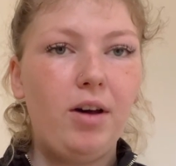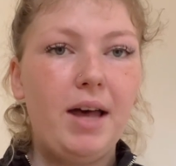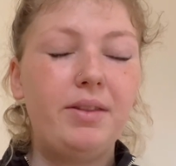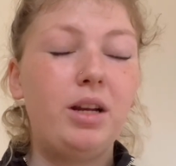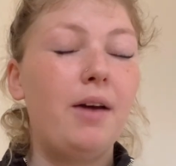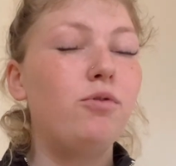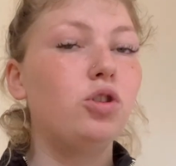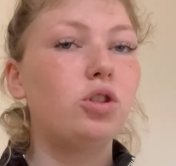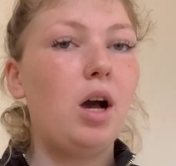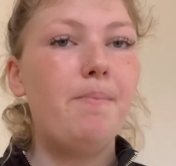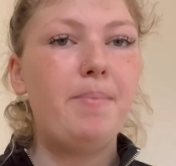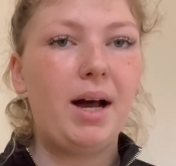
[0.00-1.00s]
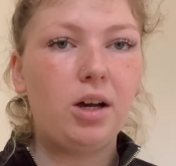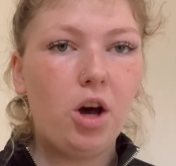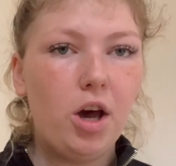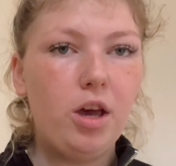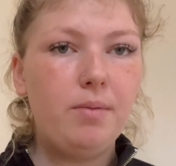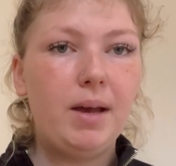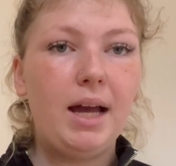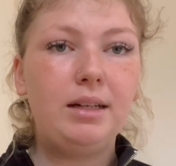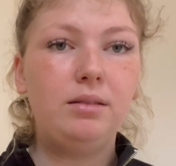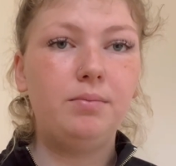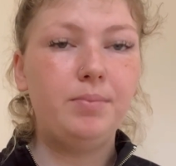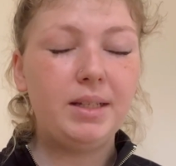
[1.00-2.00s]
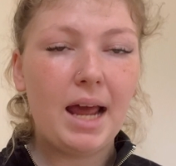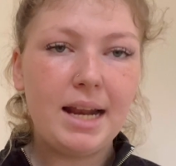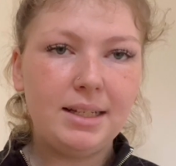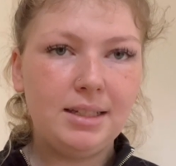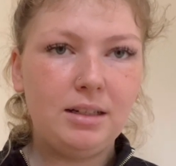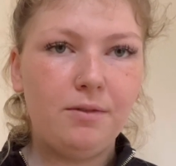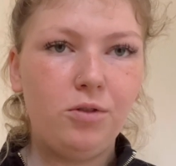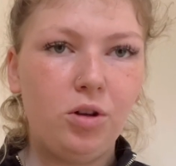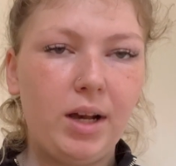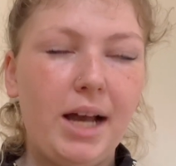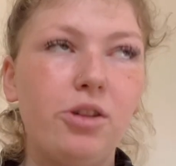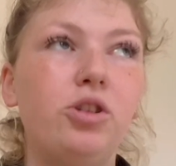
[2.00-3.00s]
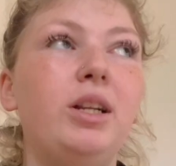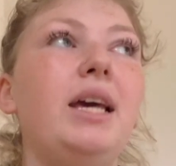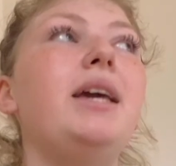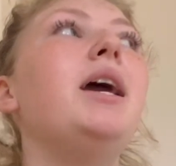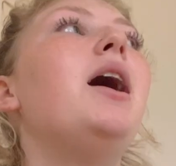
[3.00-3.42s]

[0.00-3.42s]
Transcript: and then I've just come back home and been editing a vlog actually.